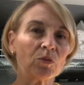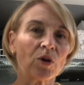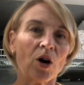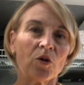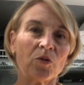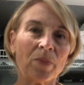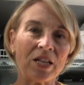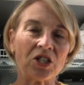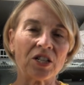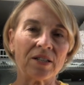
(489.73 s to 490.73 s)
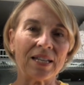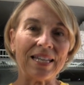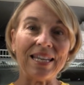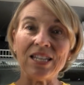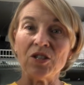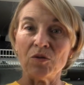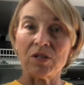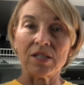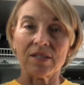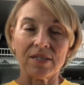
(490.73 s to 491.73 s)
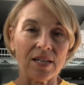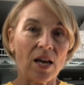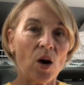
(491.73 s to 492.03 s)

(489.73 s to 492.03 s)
Road mentioned that he uses,